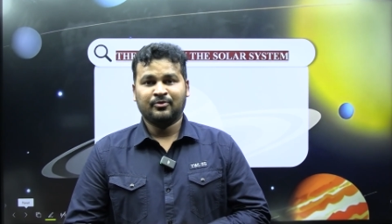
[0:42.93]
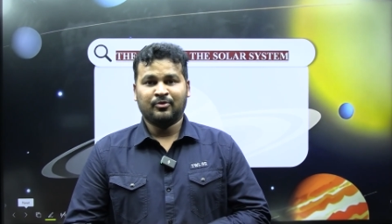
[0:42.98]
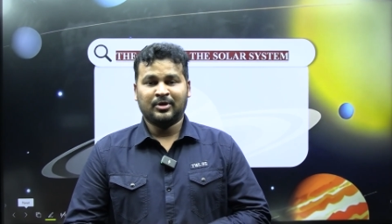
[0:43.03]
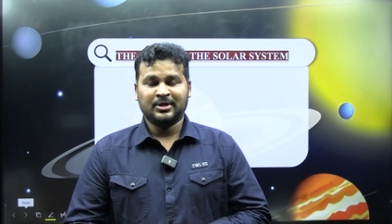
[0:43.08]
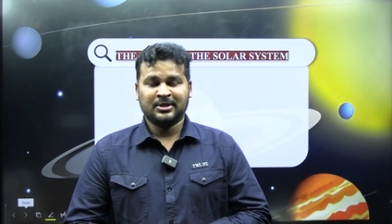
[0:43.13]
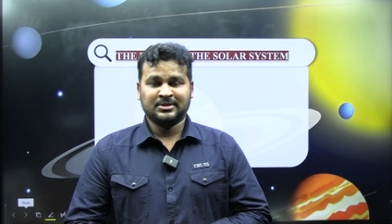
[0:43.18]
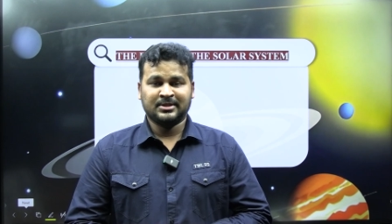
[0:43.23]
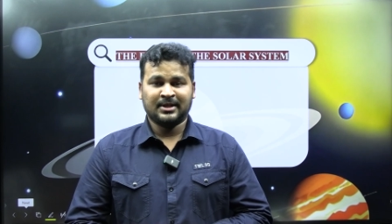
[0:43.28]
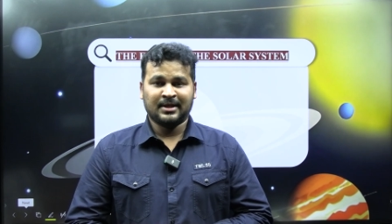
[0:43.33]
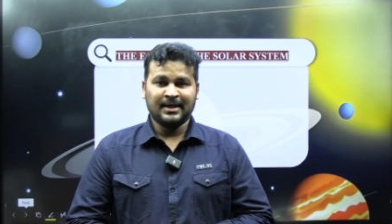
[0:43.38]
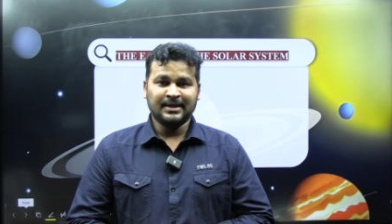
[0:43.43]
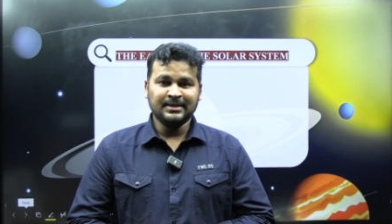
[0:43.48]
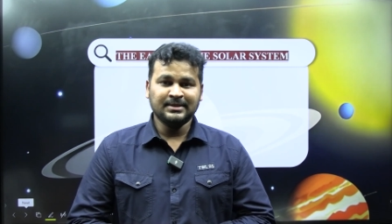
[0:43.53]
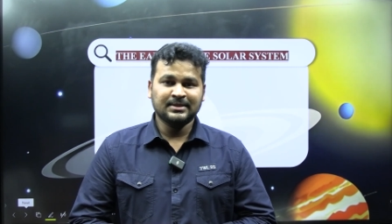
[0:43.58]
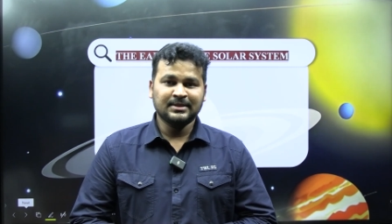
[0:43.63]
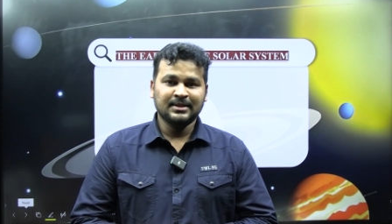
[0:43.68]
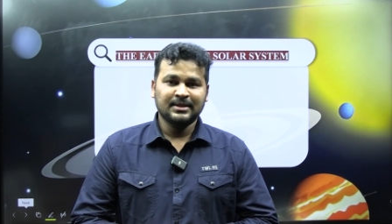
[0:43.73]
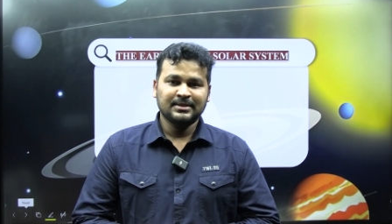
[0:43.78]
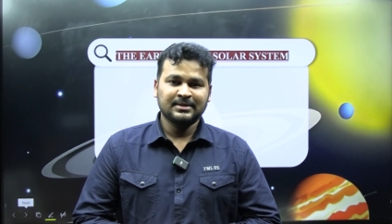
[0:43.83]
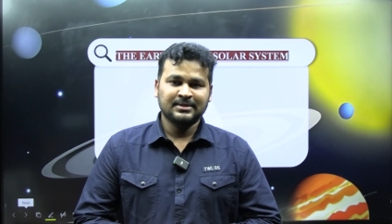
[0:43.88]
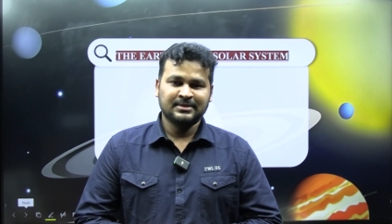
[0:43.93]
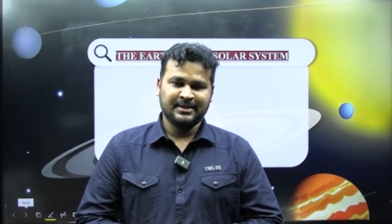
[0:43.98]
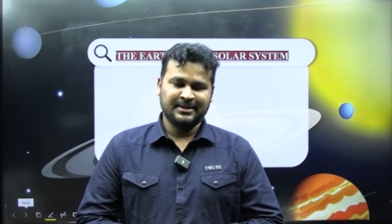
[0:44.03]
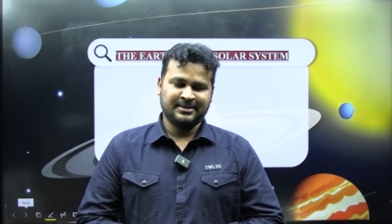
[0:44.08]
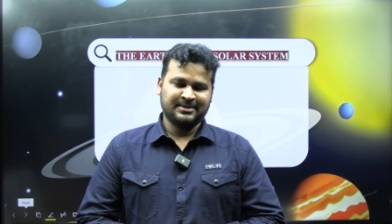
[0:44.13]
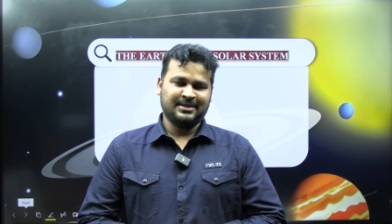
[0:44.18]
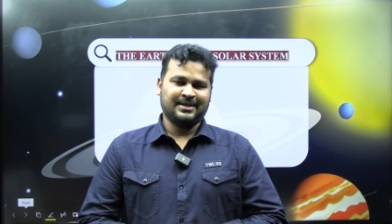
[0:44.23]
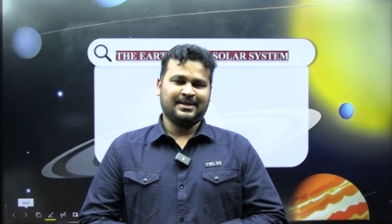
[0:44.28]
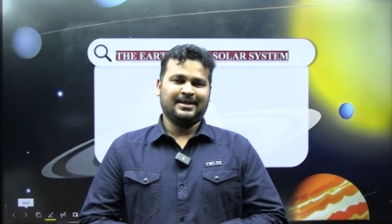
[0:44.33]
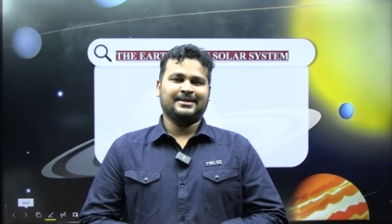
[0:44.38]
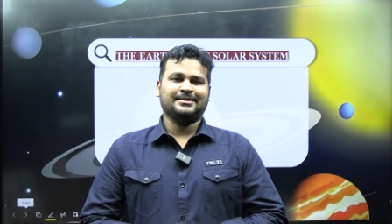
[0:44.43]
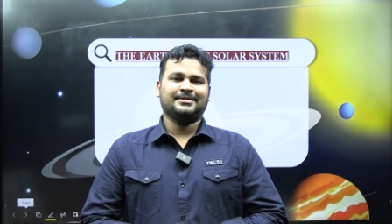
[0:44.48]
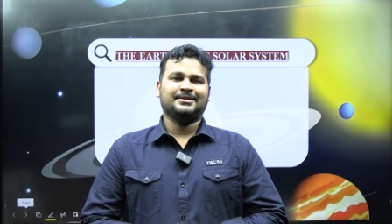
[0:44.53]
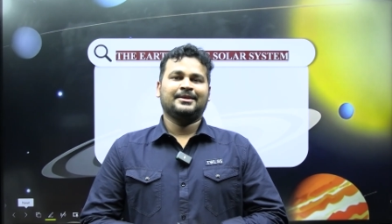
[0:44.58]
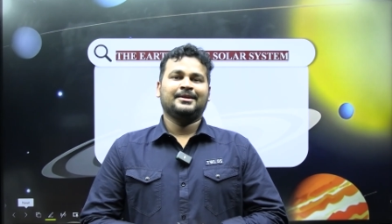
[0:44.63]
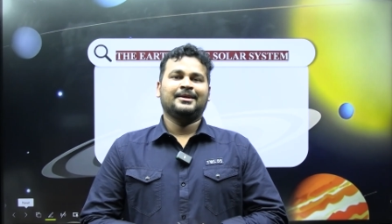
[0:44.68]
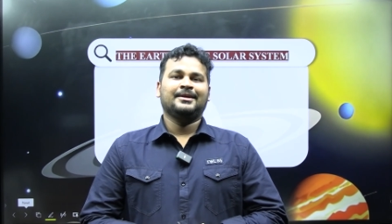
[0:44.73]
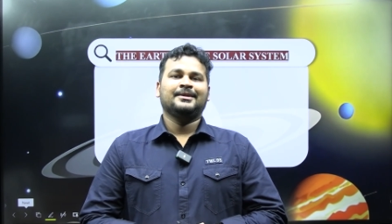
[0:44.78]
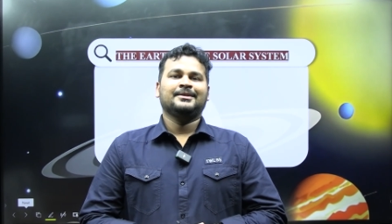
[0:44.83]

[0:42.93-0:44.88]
What is the class? 6th class.